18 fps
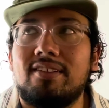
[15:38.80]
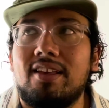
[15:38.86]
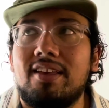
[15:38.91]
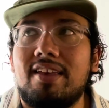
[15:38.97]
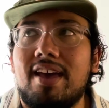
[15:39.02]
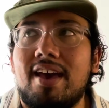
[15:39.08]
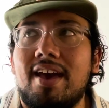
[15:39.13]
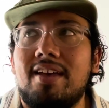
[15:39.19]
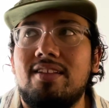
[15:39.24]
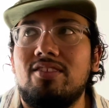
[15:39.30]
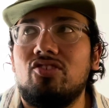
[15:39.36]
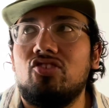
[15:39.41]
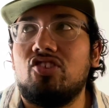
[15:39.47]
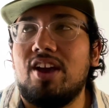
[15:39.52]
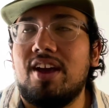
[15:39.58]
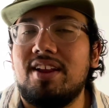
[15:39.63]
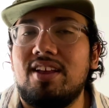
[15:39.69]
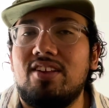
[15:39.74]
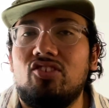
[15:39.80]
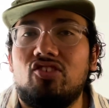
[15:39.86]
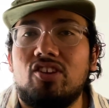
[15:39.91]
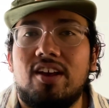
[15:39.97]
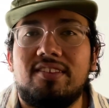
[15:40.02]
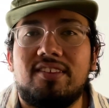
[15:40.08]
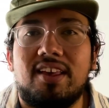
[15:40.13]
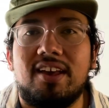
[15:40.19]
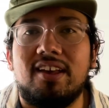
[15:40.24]
again, Jen is
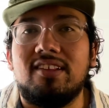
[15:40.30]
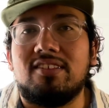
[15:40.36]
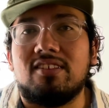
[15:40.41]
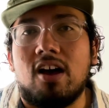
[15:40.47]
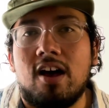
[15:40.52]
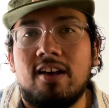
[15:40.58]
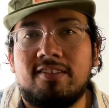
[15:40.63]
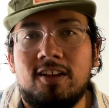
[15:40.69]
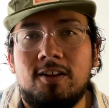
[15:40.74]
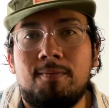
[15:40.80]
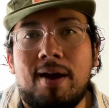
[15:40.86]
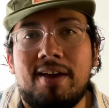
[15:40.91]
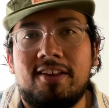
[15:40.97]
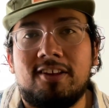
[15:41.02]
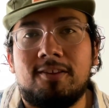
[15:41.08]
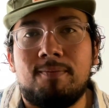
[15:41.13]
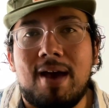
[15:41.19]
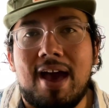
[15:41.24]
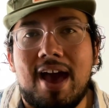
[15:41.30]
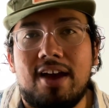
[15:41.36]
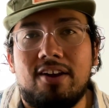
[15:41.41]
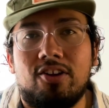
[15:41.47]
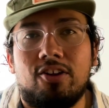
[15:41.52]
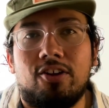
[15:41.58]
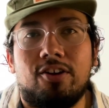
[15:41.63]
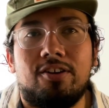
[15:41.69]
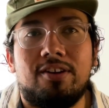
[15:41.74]
just exhausted by this
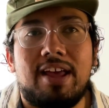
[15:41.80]
pattern,